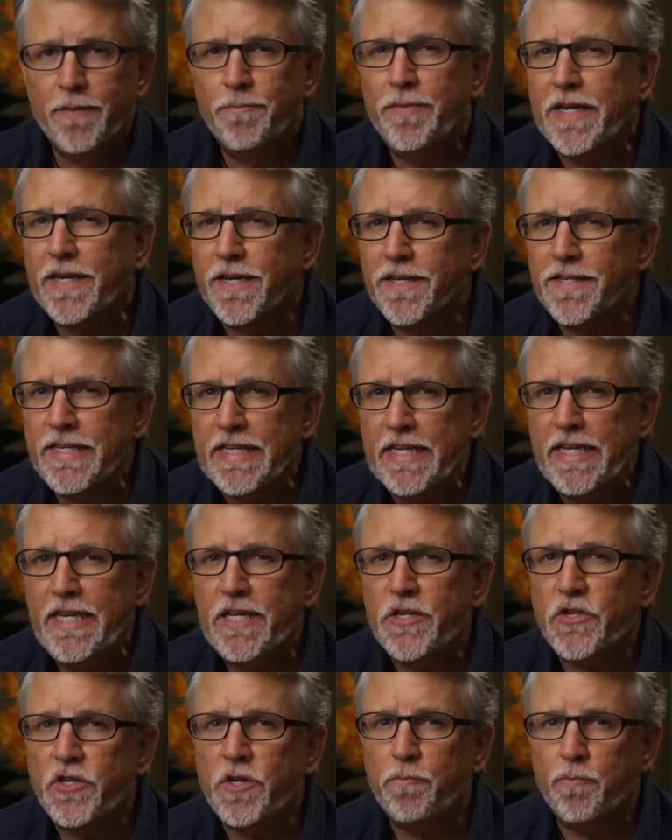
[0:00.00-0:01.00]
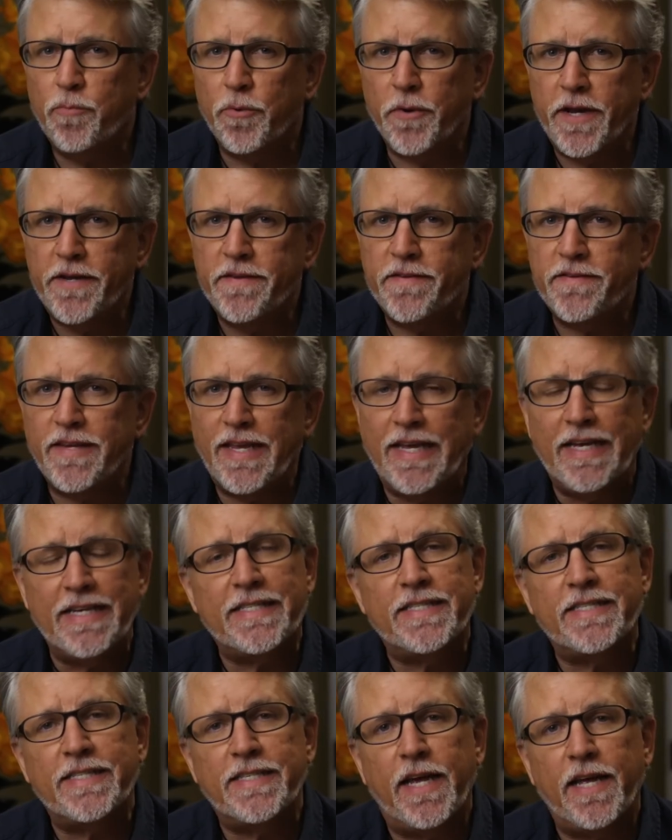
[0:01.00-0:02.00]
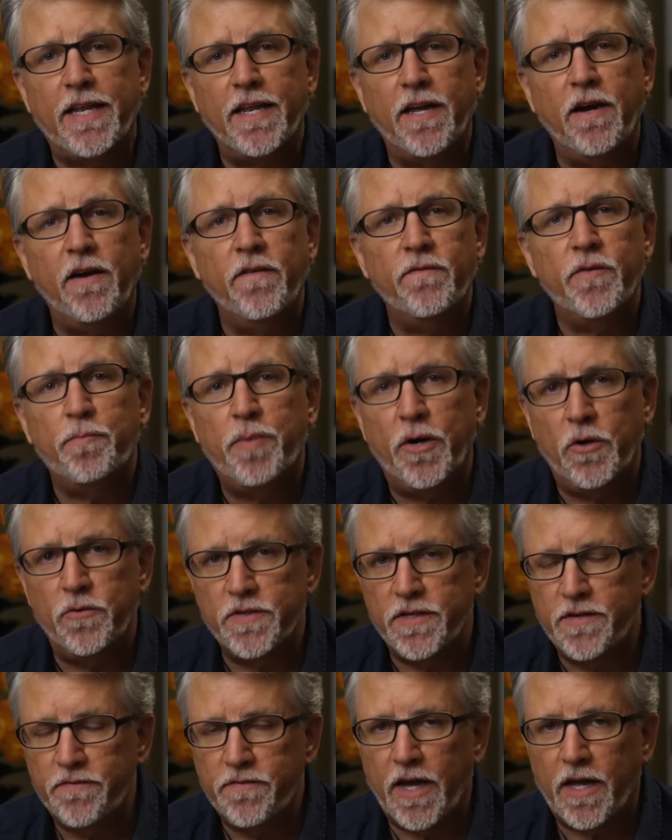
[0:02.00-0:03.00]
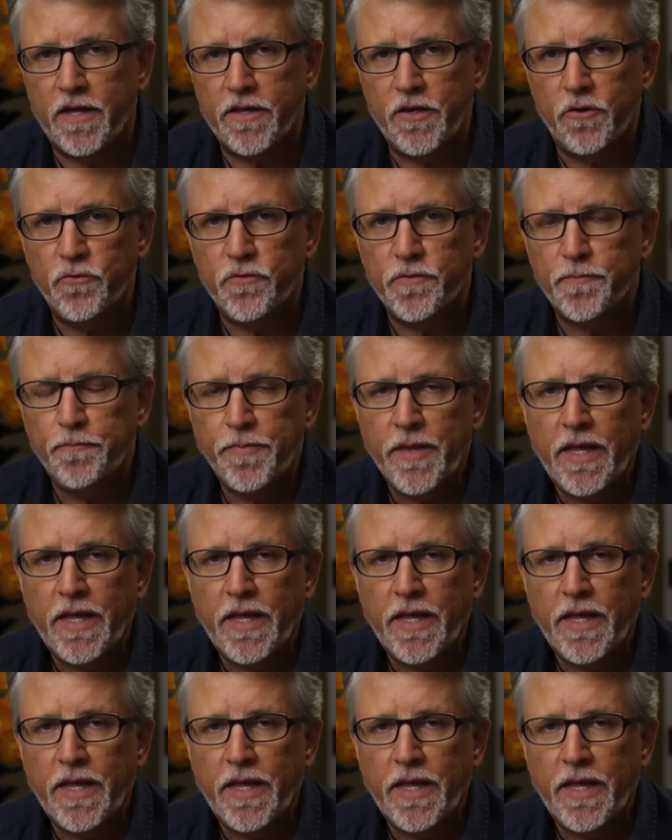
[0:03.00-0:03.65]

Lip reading: because each embrace a set of opposing values.